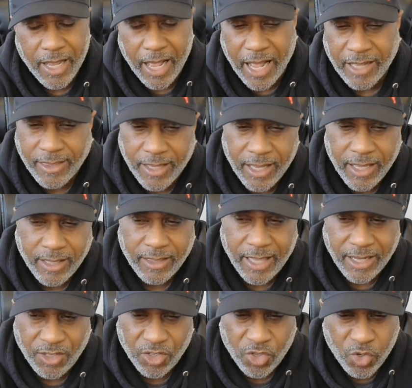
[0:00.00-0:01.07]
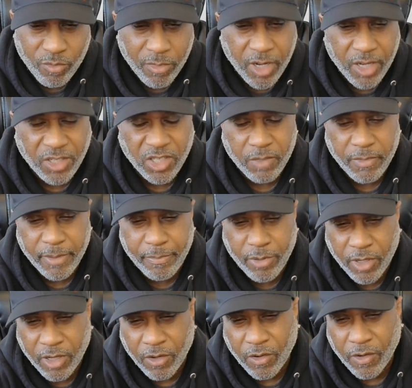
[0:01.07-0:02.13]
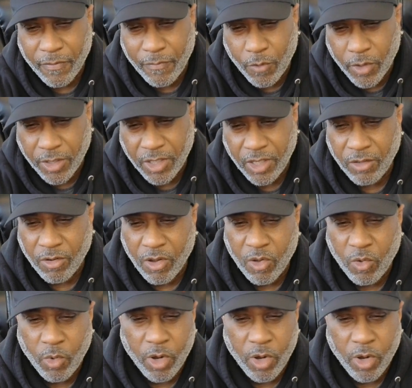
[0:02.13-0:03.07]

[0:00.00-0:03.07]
I think that's too much to be putting on a 14 year old.